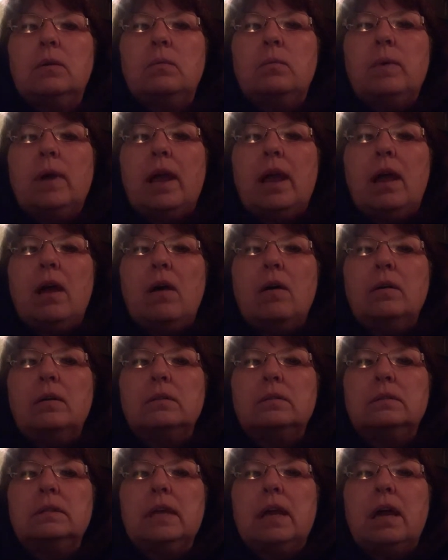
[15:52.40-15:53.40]

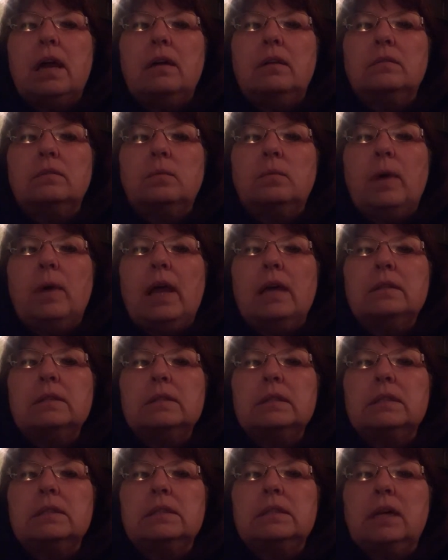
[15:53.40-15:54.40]
Well, now,
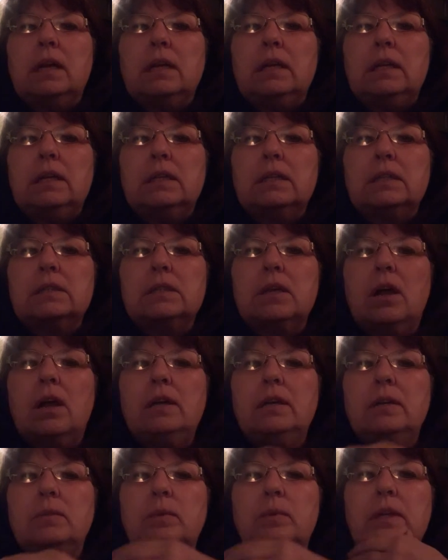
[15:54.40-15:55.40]
Wes, let's not get excited.